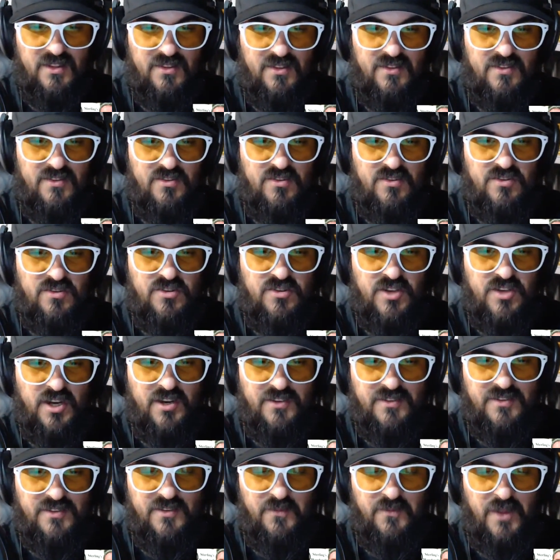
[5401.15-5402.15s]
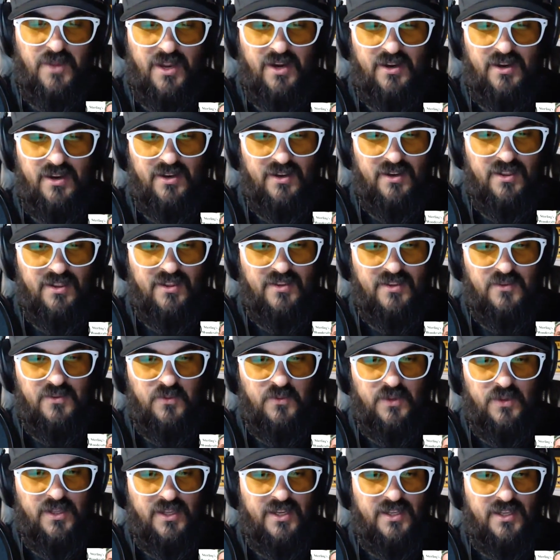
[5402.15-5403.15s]
share some air this
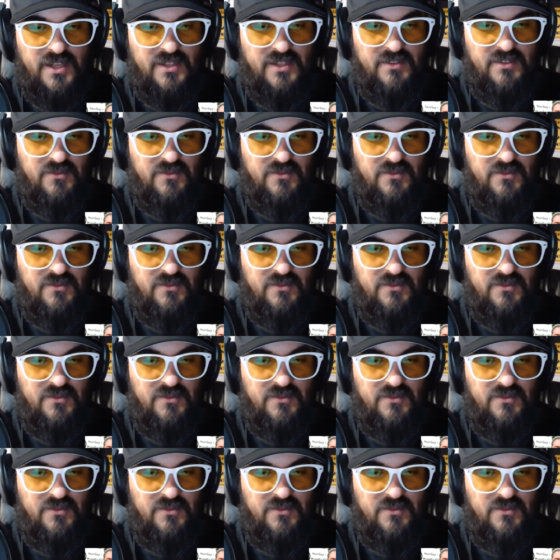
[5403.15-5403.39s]
weekend.